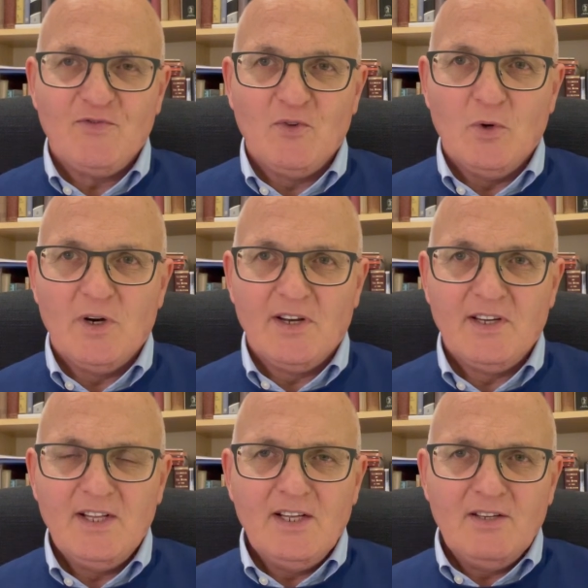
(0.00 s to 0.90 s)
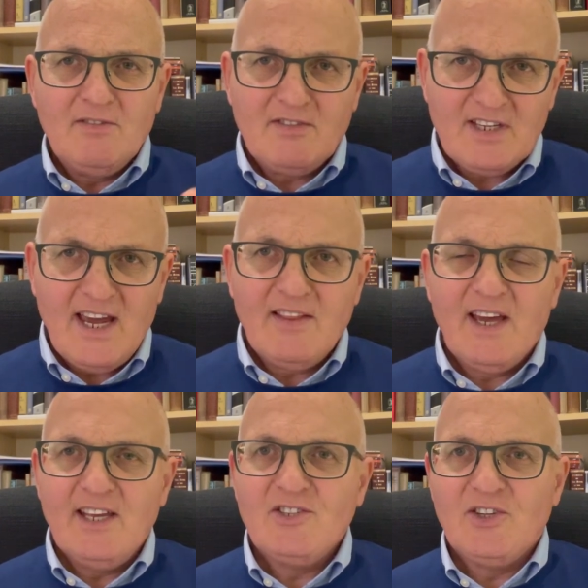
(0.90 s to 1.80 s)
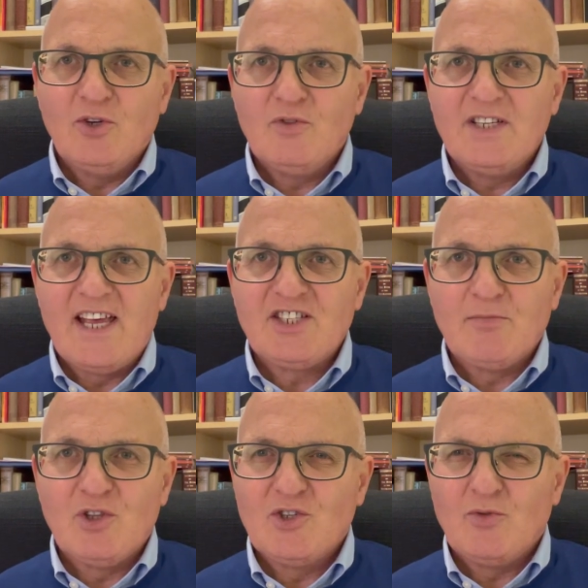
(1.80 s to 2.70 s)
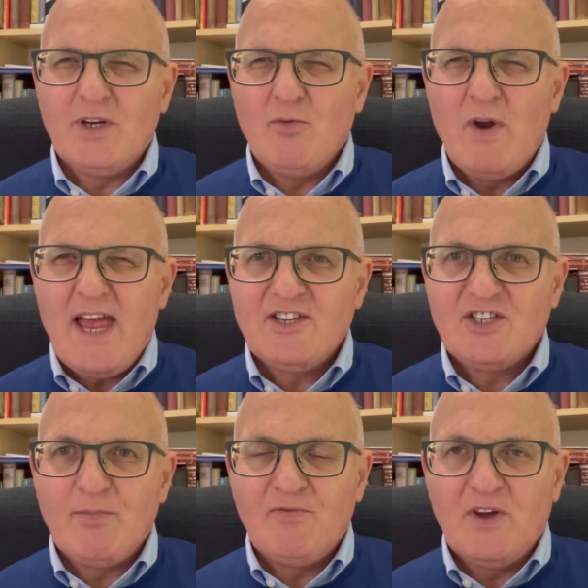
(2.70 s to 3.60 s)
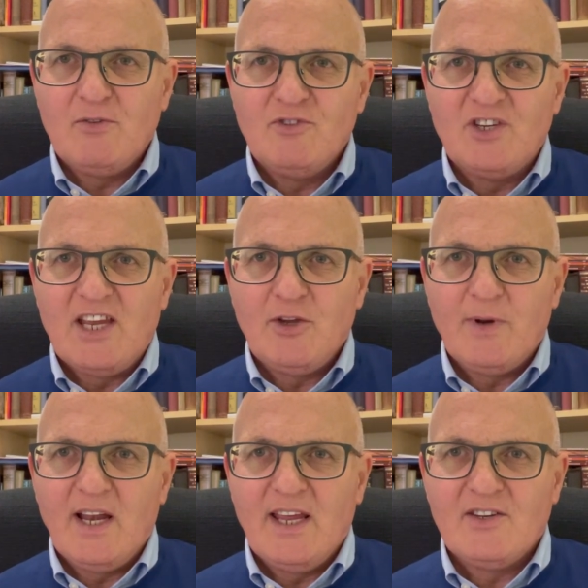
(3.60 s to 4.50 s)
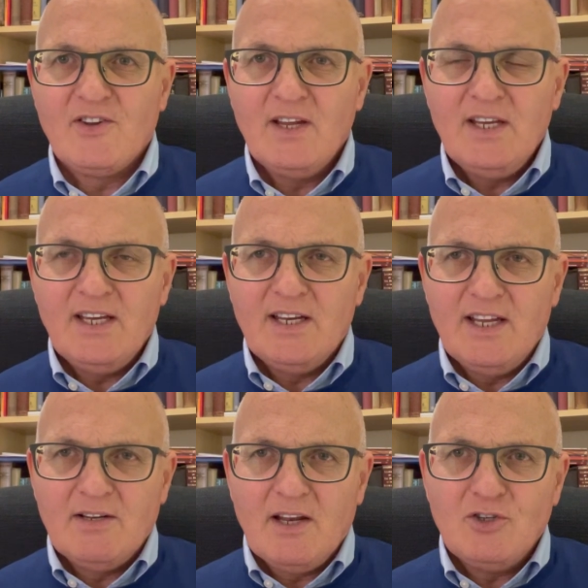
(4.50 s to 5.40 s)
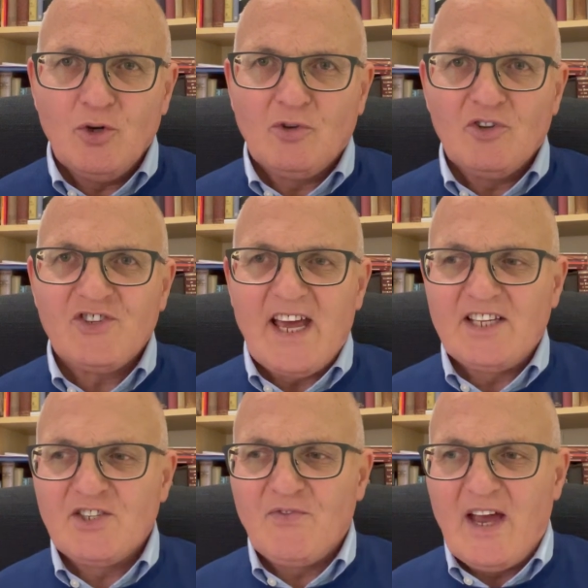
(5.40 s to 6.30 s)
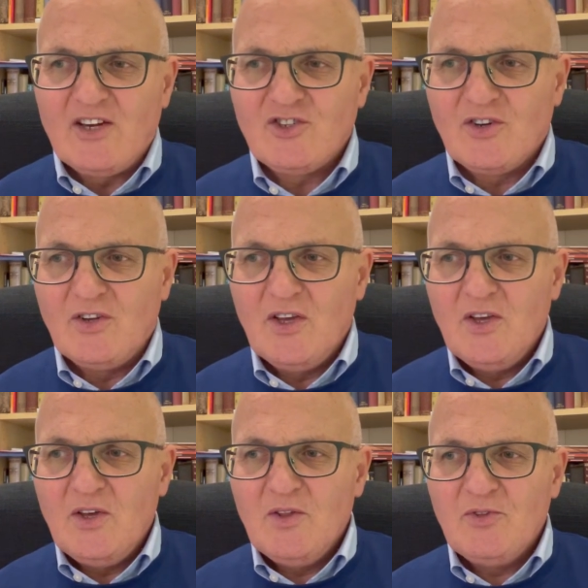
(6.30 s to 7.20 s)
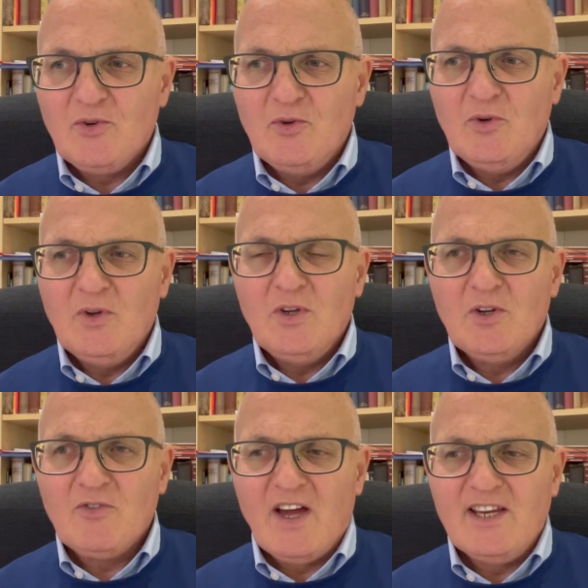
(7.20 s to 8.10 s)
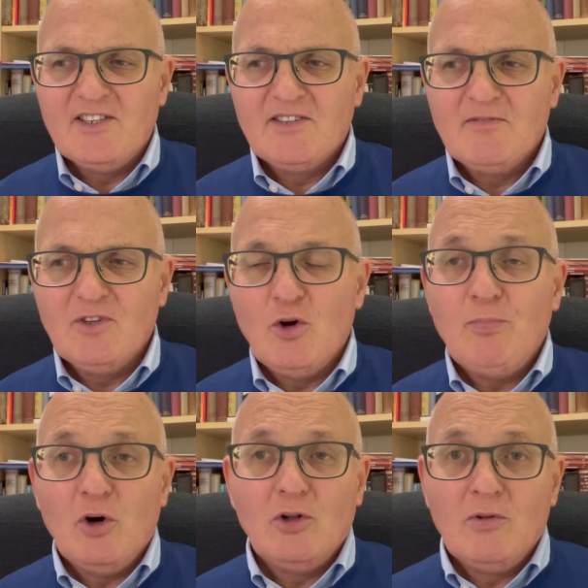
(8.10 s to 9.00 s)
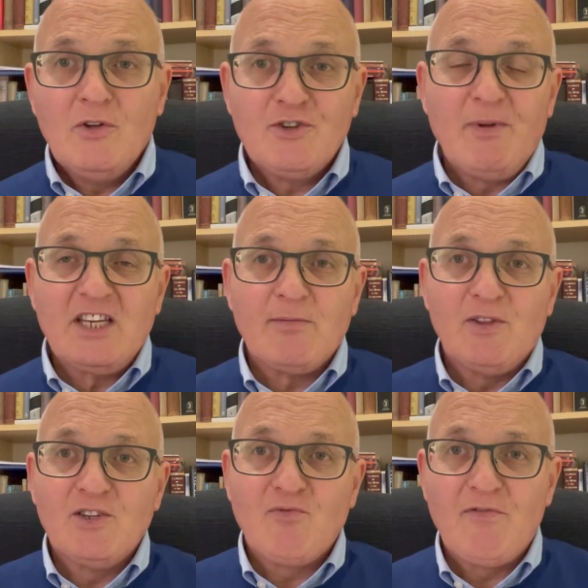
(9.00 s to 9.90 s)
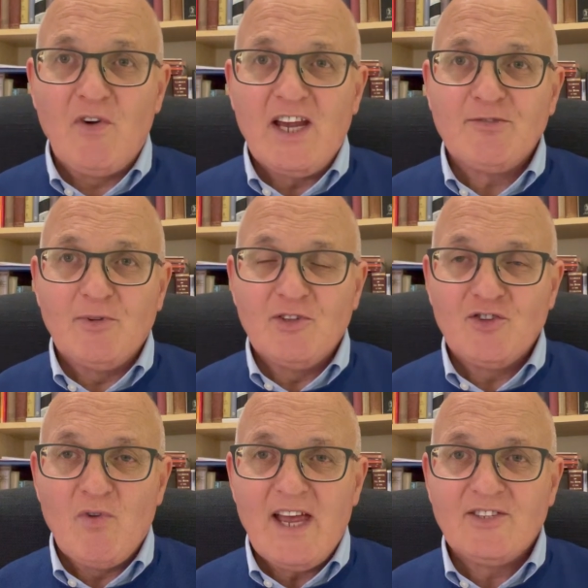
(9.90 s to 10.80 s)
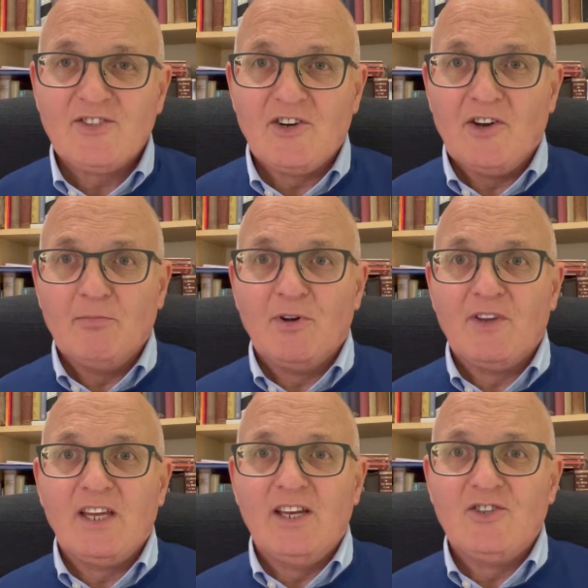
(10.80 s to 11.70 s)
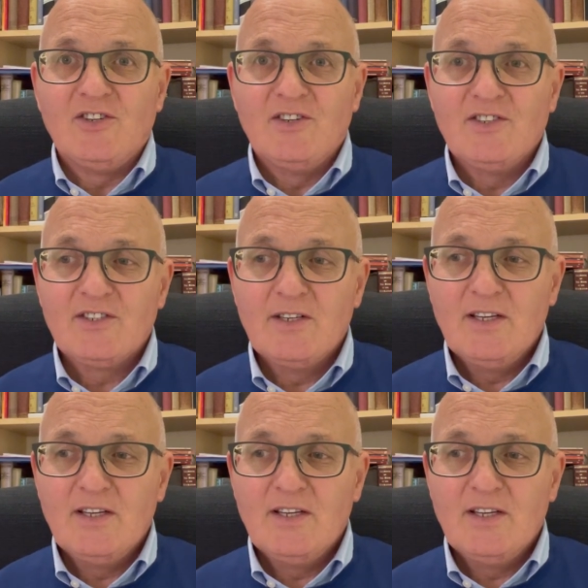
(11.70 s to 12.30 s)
4, and tying that into the Old Testament. There's only rest to be found genuinely and in, in, in total satisfaction through Christ. You know, Paul speaks about this refreshment, this rest on a number of occasions.